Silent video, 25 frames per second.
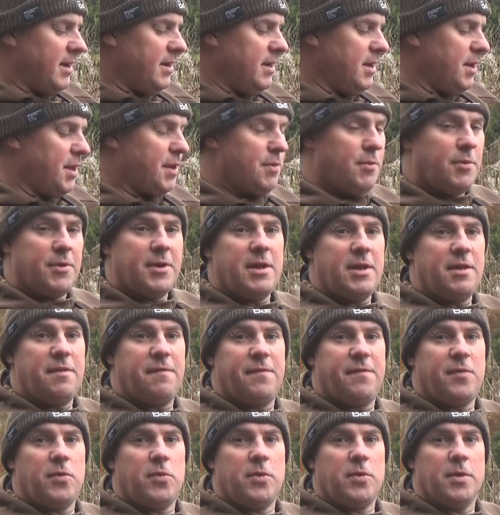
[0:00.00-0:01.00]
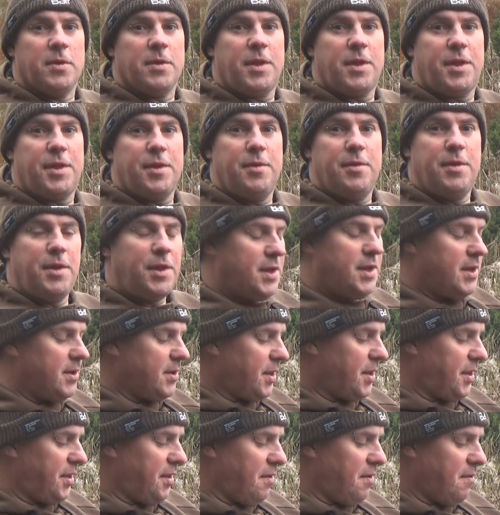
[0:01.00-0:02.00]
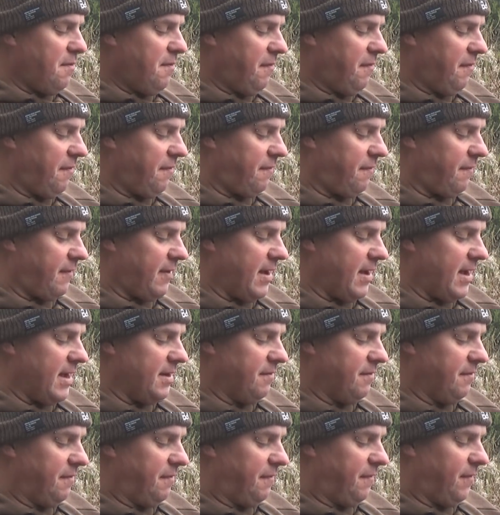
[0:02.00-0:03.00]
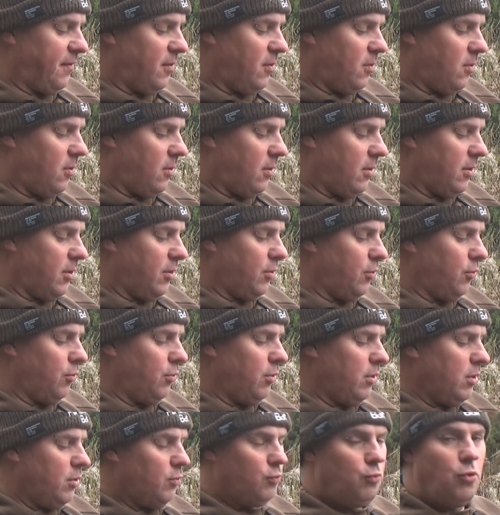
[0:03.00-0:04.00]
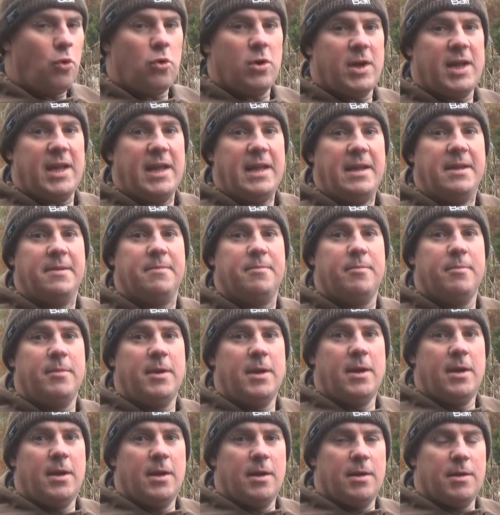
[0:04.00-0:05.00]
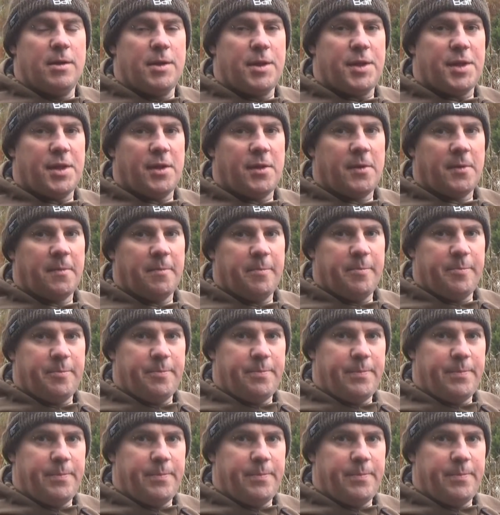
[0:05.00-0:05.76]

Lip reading: and this one is for Susie herself and for Rocky. So